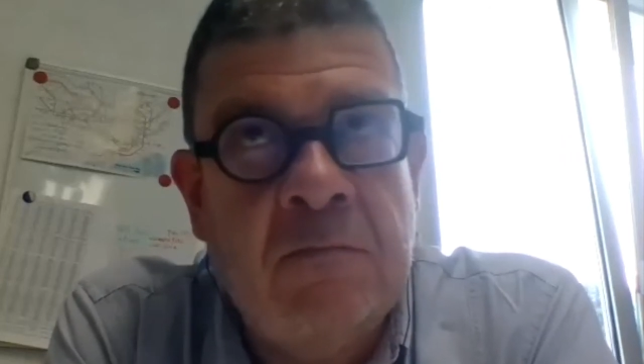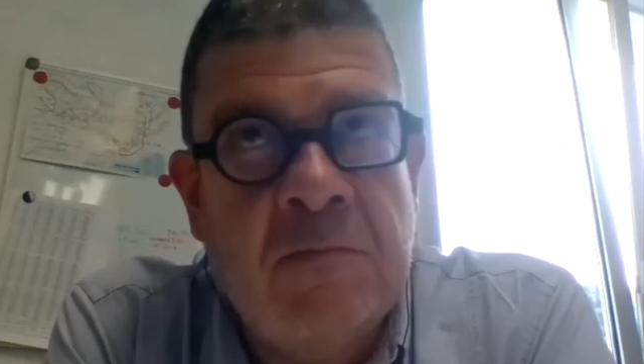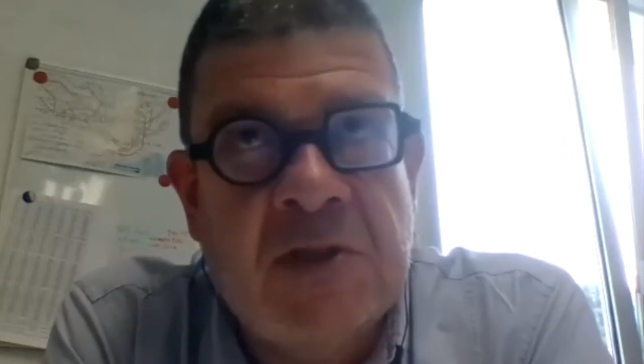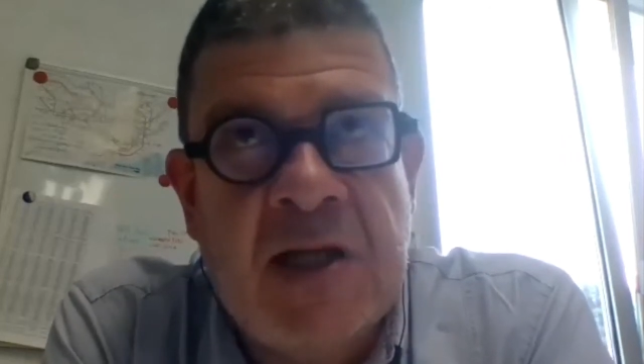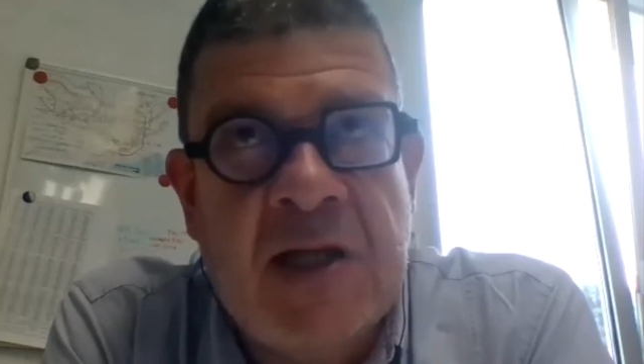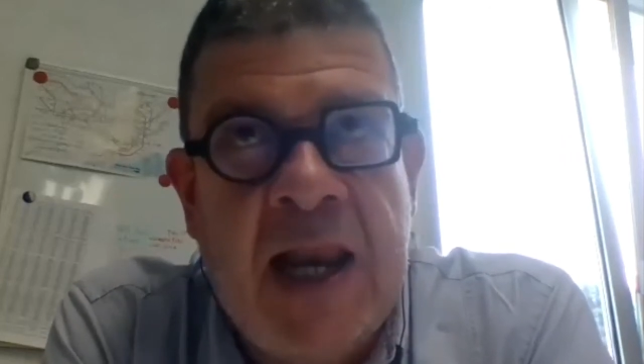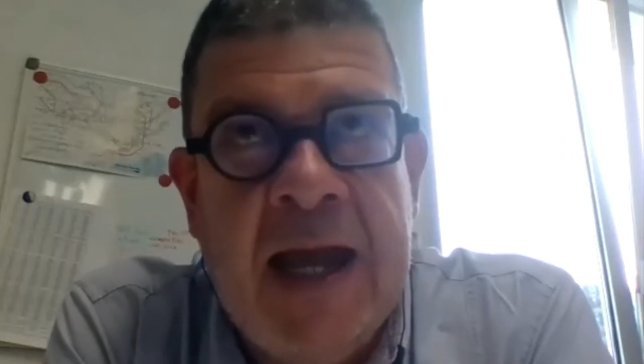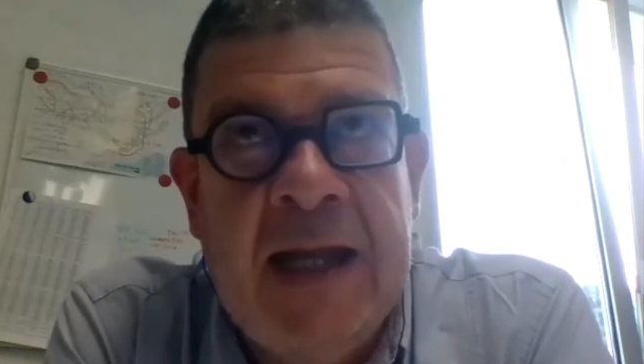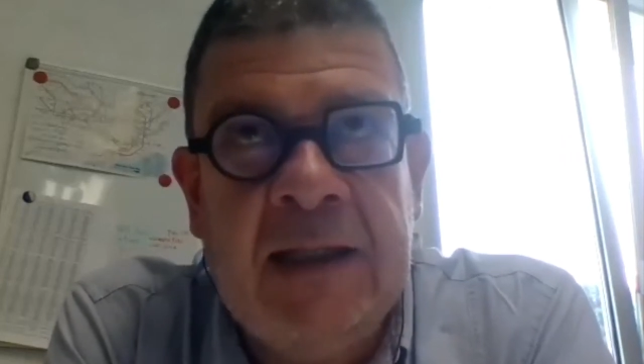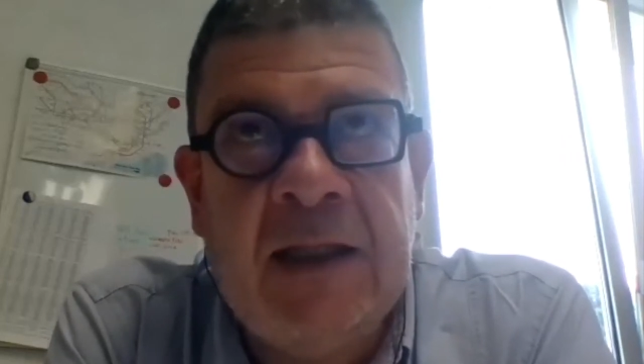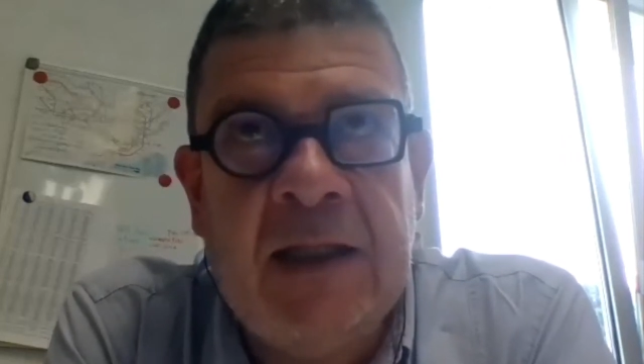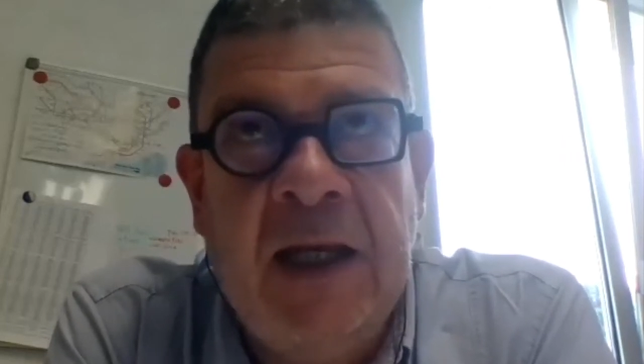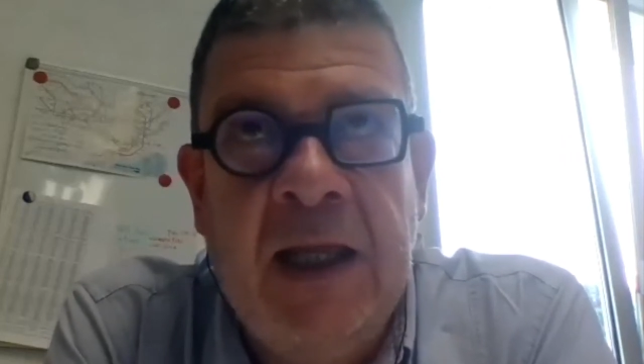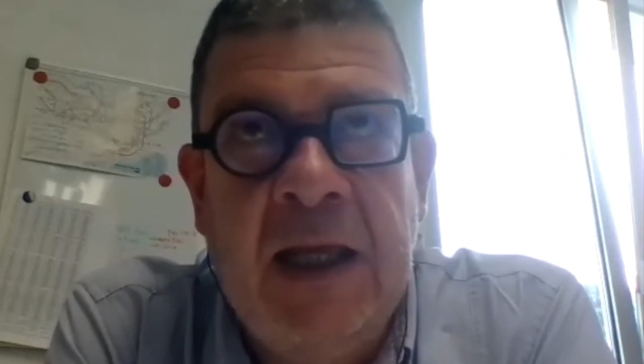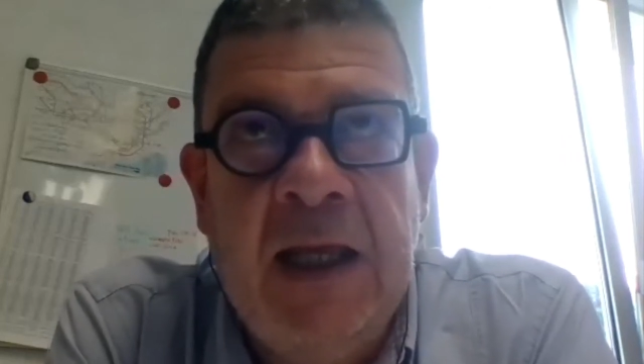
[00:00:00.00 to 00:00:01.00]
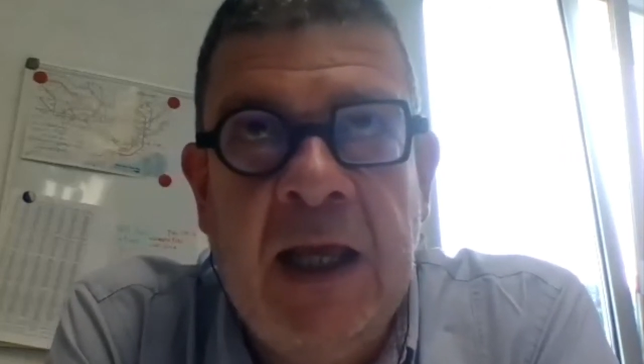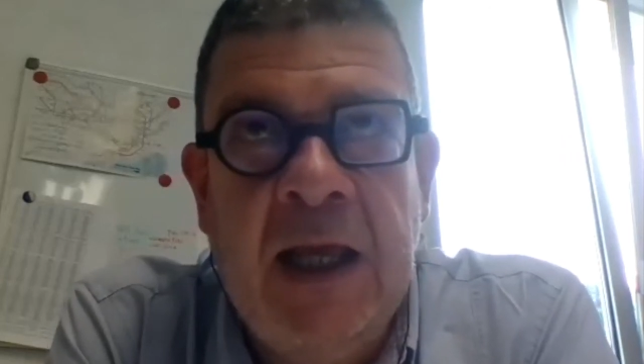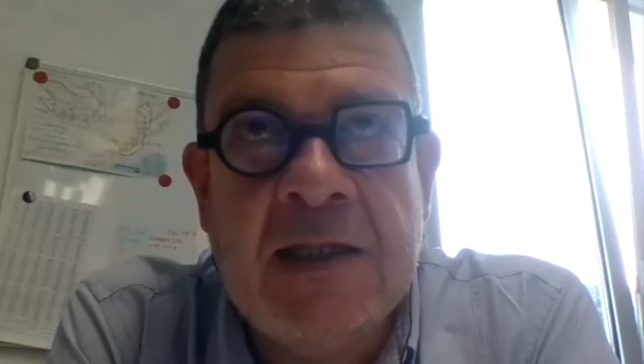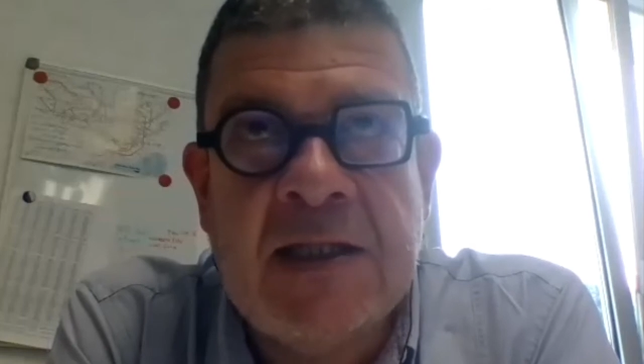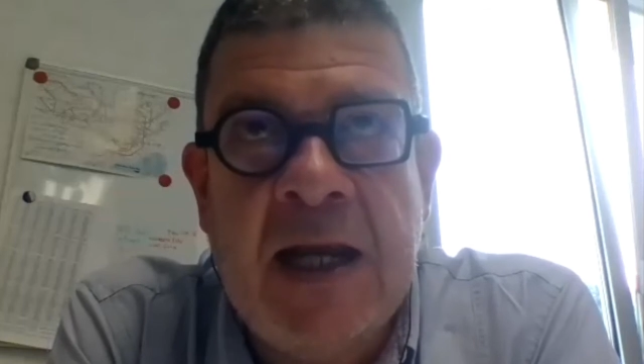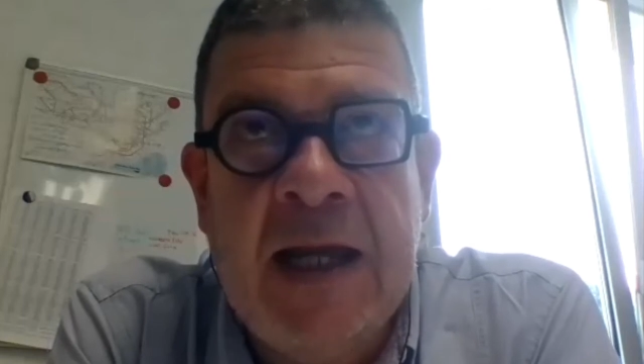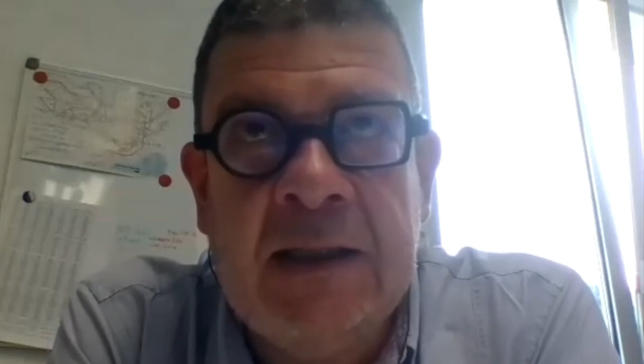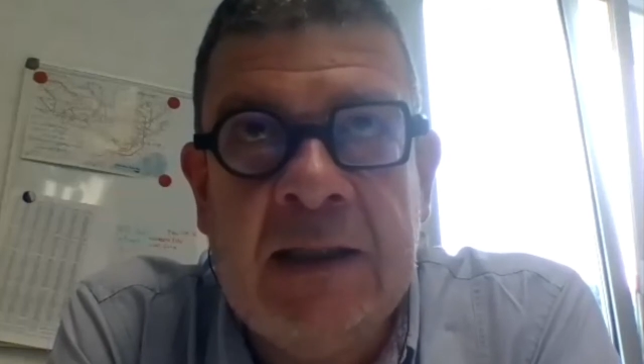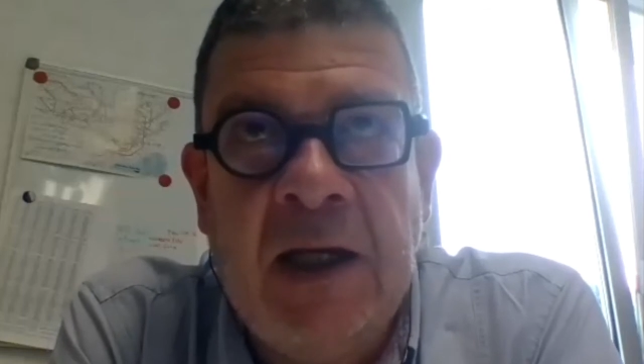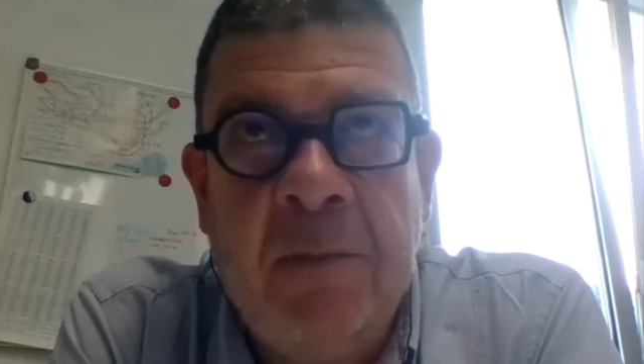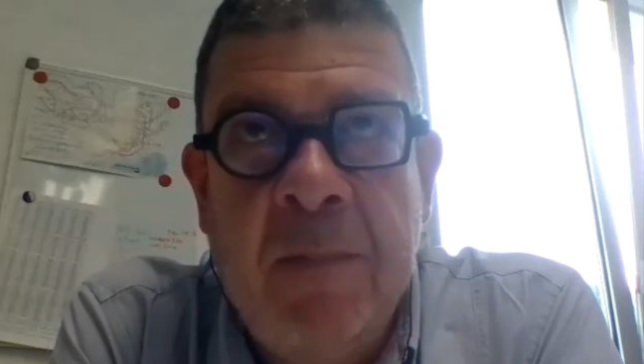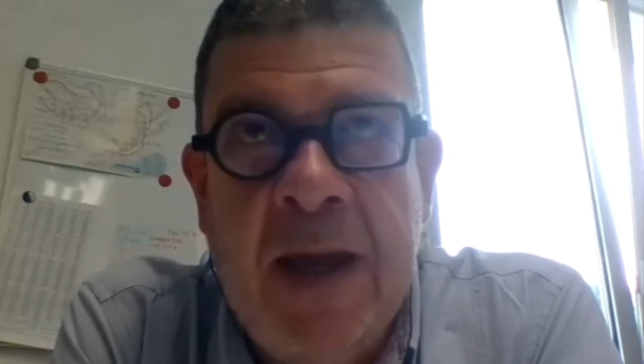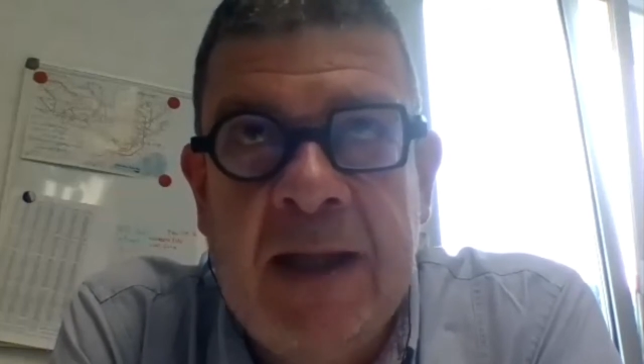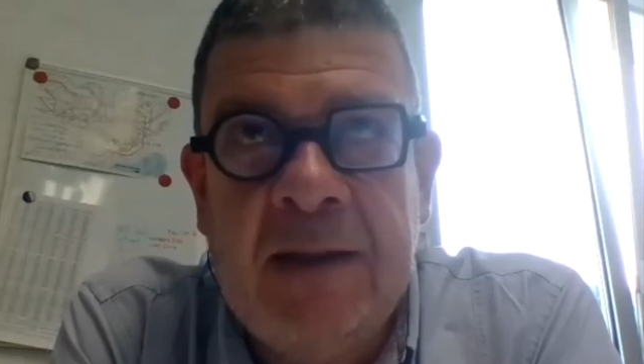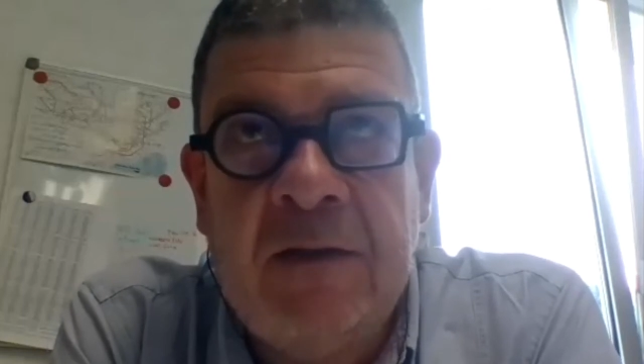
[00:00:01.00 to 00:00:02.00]
slightly
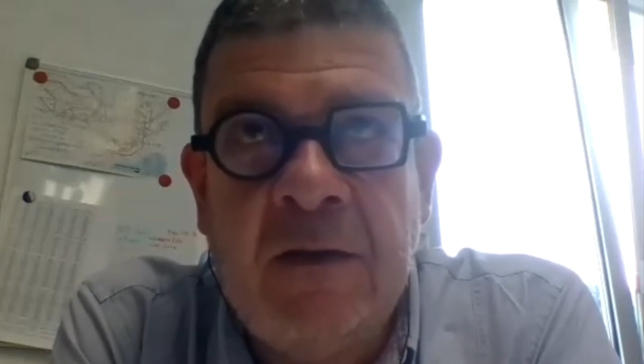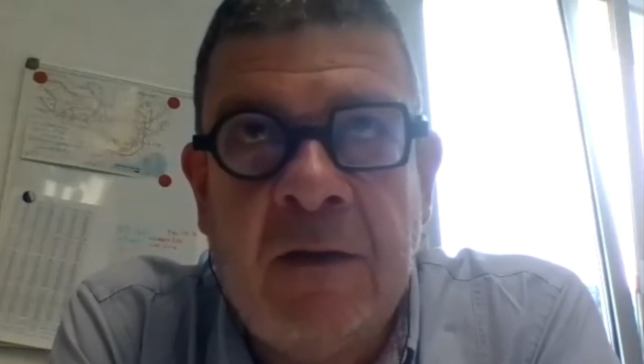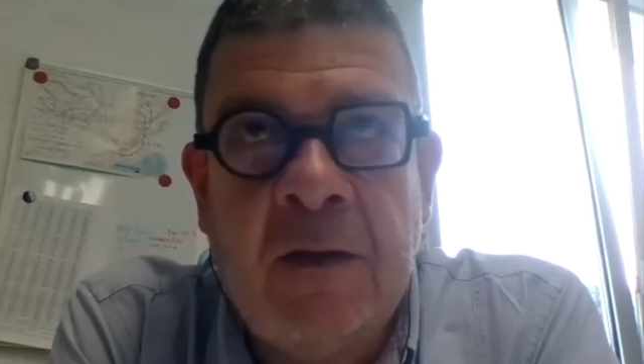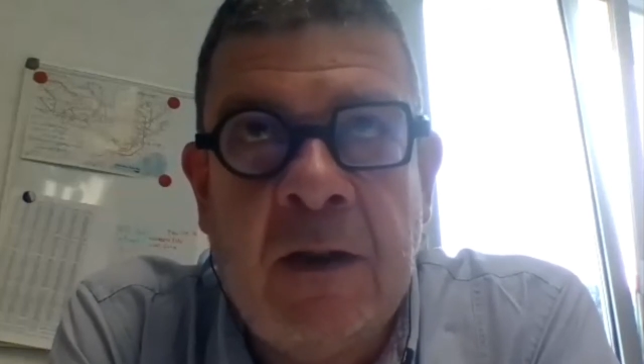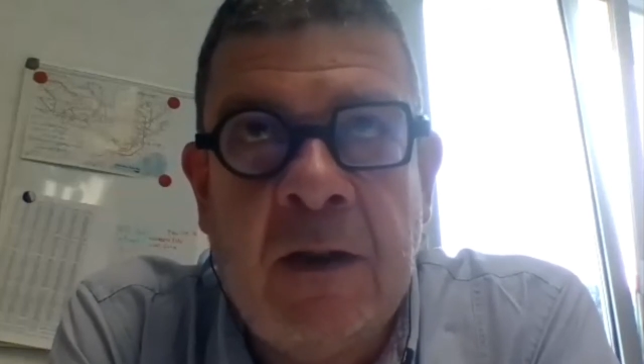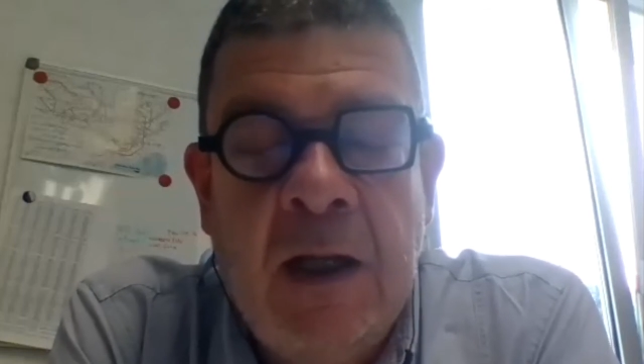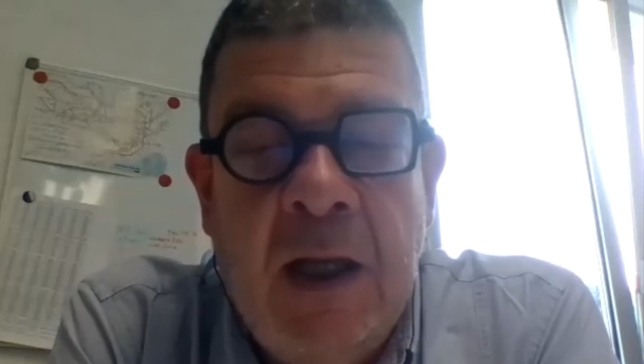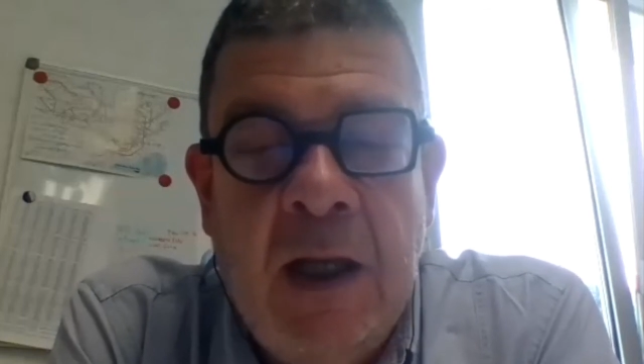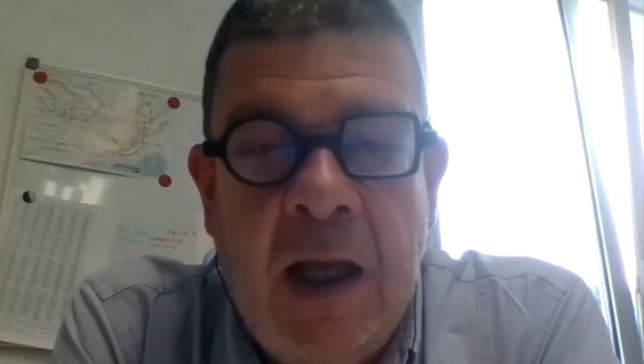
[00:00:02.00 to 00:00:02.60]
better